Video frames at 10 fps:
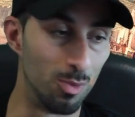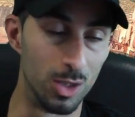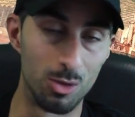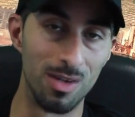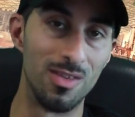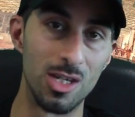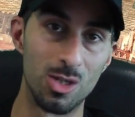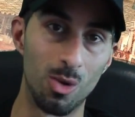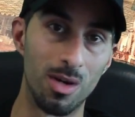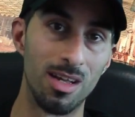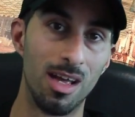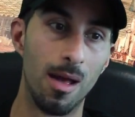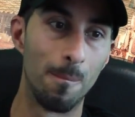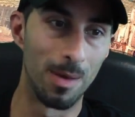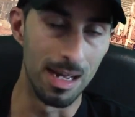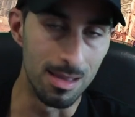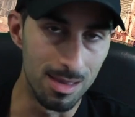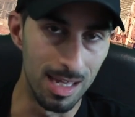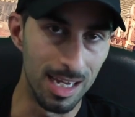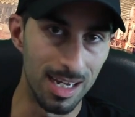retrieve this sword, but I
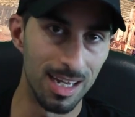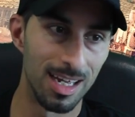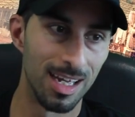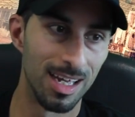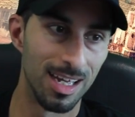think